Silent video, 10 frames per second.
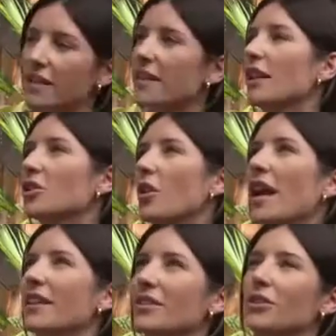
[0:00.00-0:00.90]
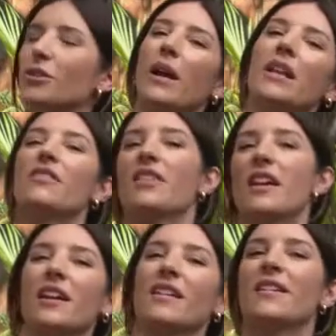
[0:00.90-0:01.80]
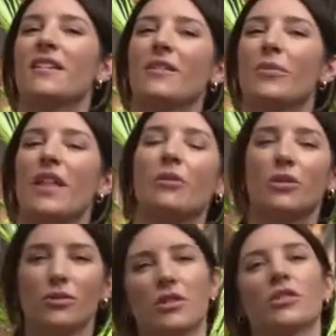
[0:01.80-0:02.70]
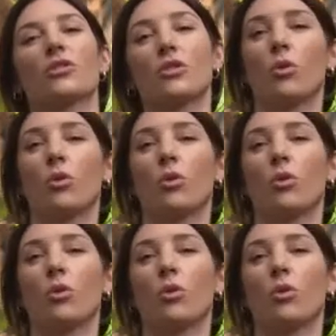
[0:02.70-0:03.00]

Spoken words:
It's like trying to do anything without using your